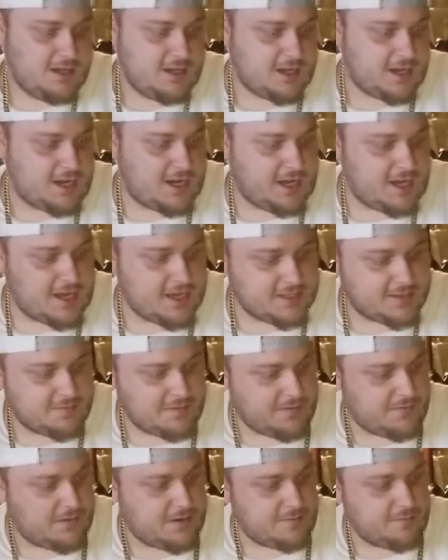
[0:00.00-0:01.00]
and he asked me
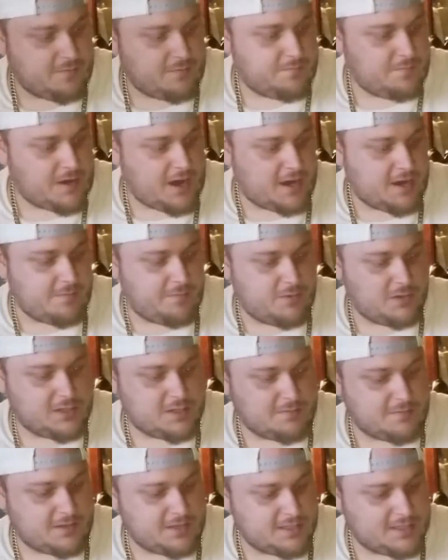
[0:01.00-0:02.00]
if he could, I could put
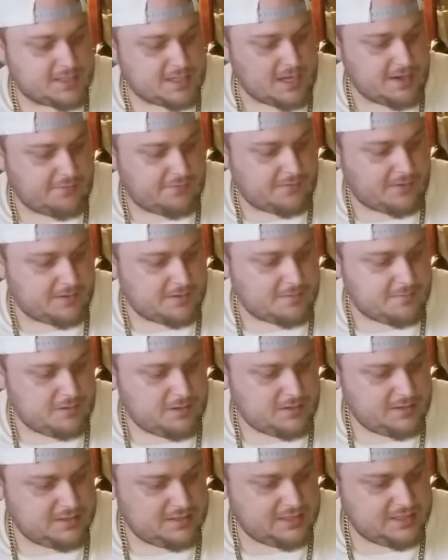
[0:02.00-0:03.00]
them on the side for him.
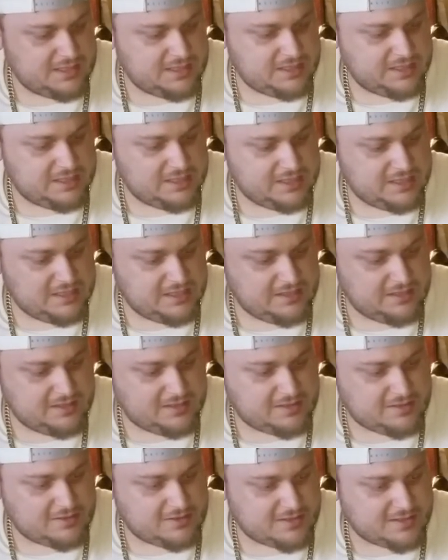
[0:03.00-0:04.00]
Ooh, it's
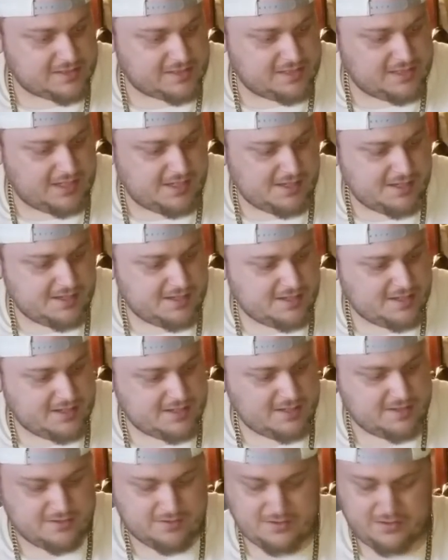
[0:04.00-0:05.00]
crusty.
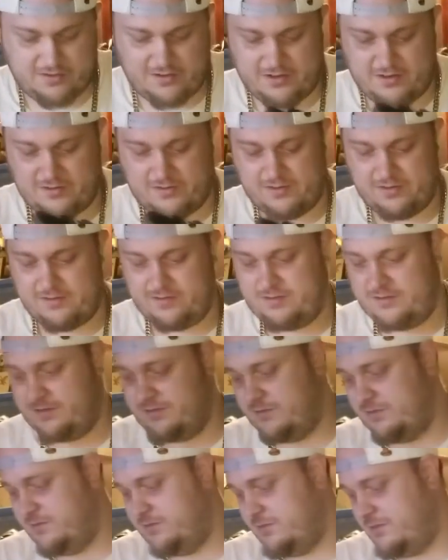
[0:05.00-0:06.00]
Those are gross.
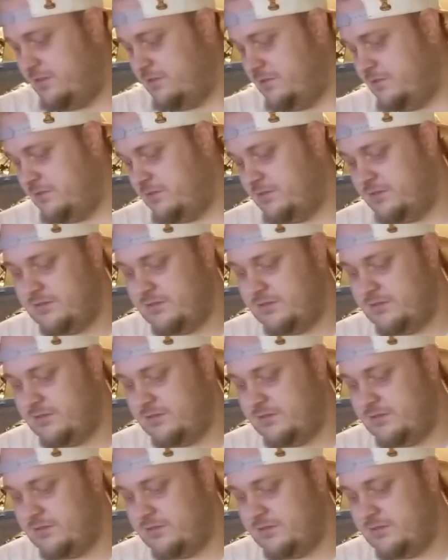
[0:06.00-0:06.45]
Those are gross.